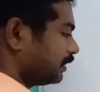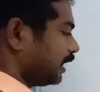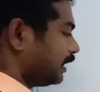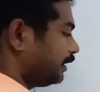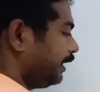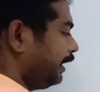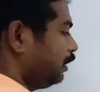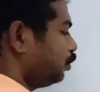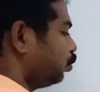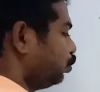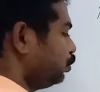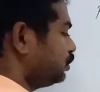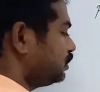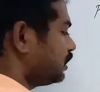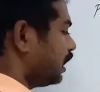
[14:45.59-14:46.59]
13
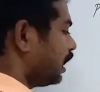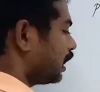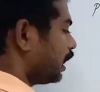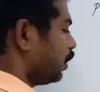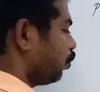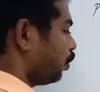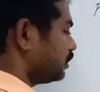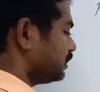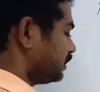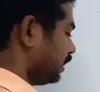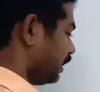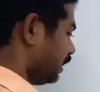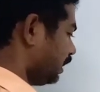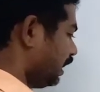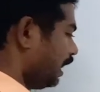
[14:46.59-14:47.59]
2s are and 1s
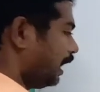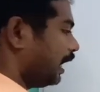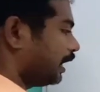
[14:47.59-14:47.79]
are.